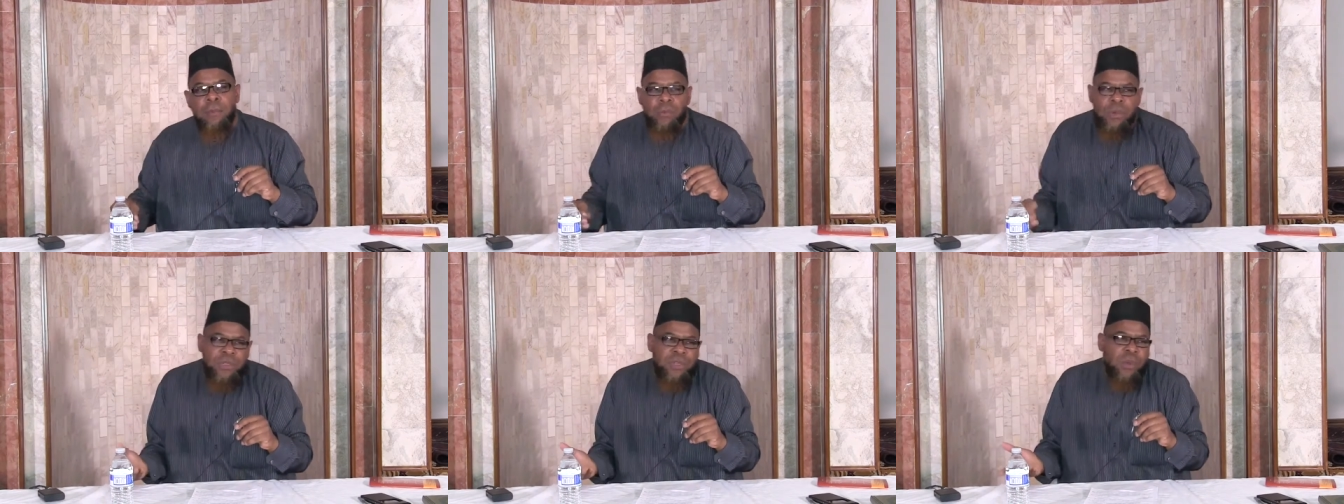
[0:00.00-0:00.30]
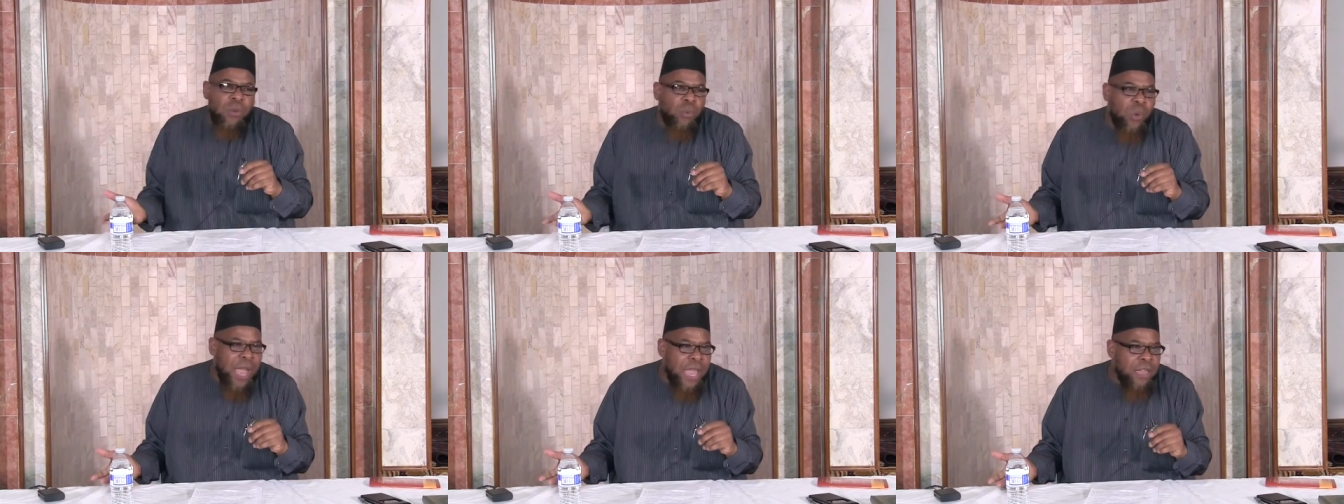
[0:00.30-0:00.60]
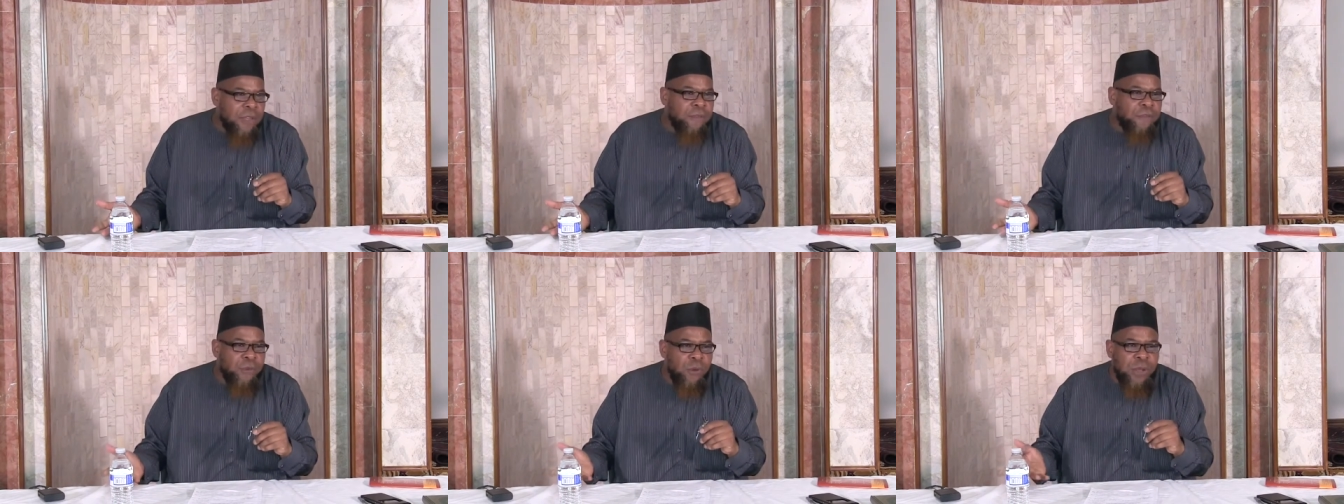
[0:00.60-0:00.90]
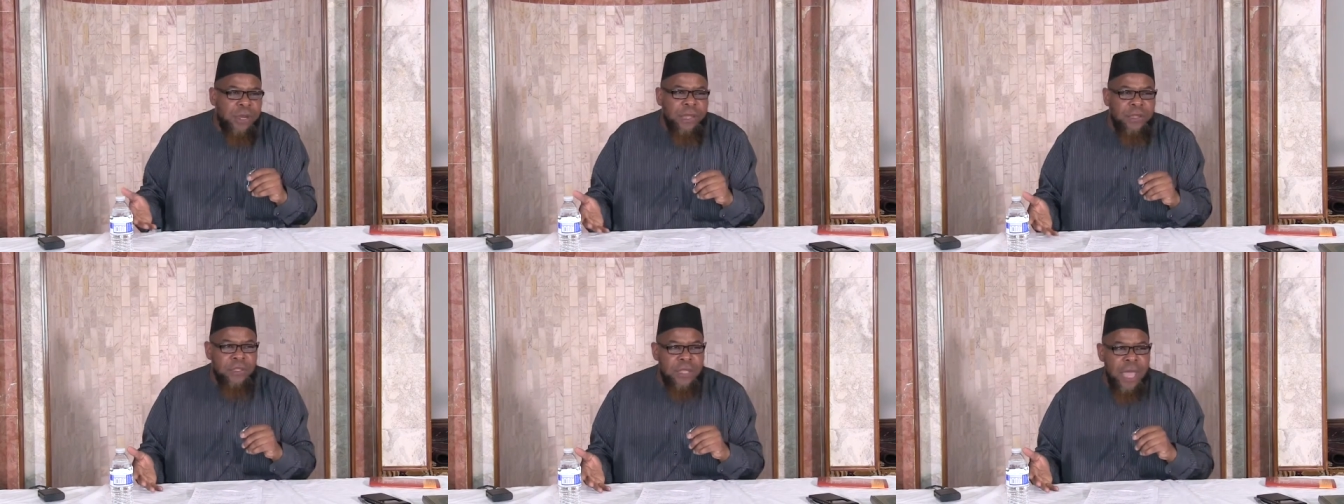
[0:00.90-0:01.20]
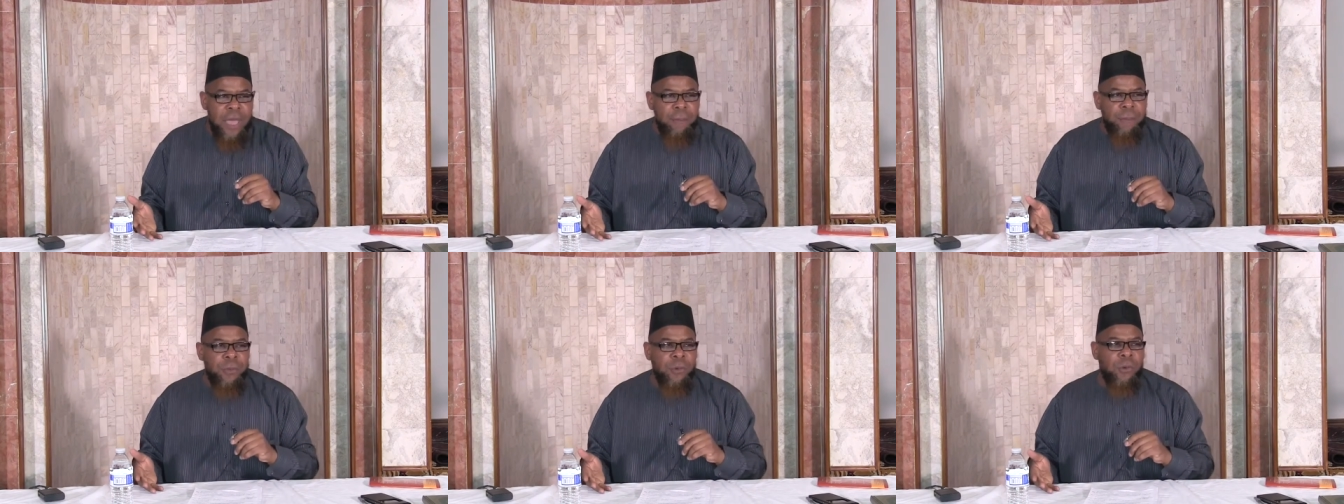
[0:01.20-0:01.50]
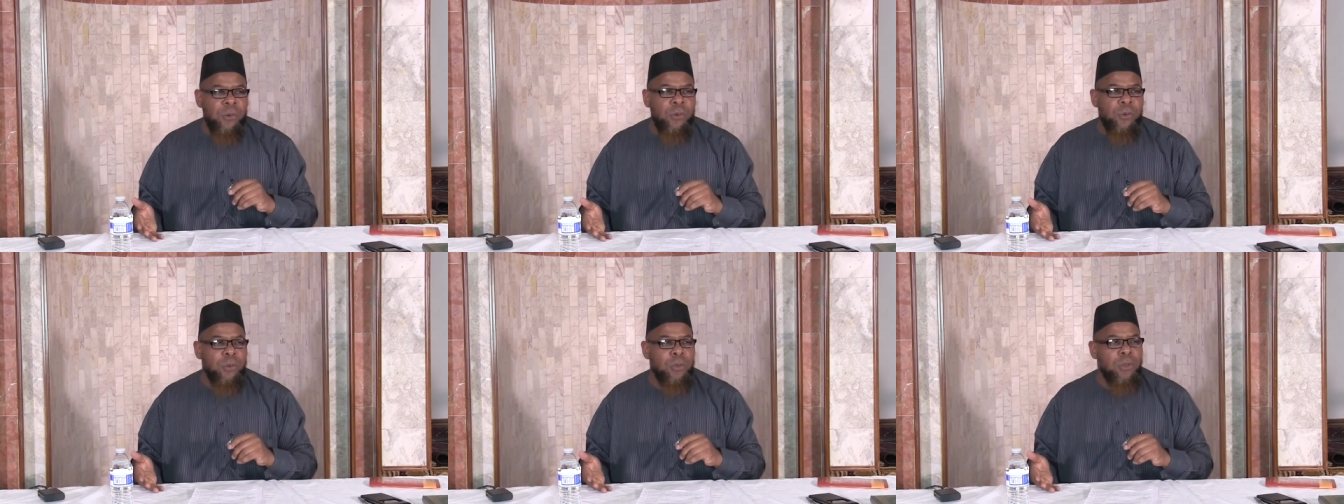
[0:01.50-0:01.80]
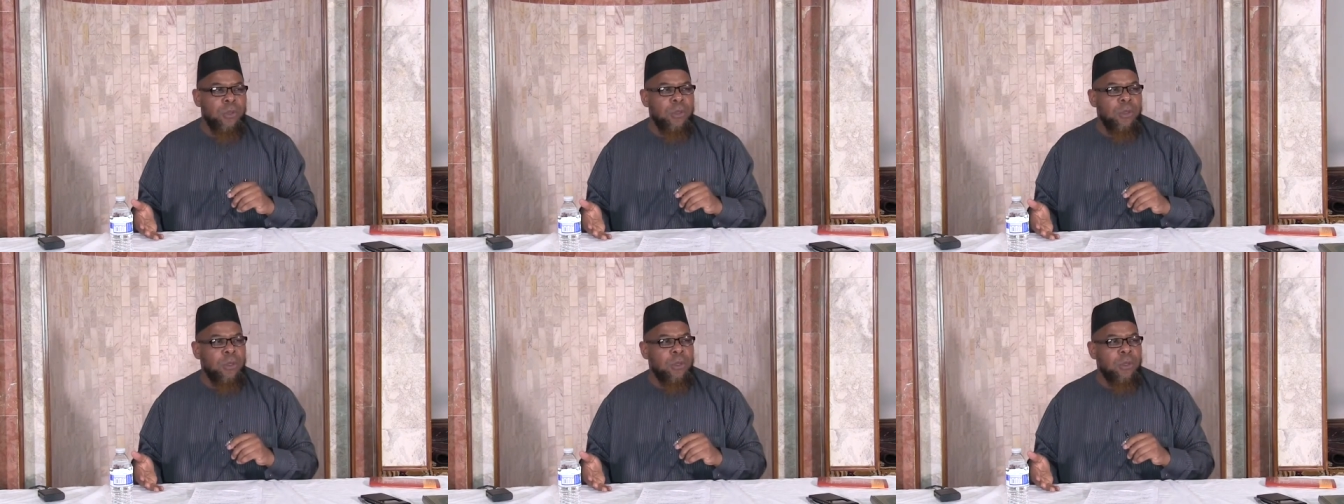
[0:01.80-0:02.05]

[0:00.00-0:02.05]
with your wife, for an example.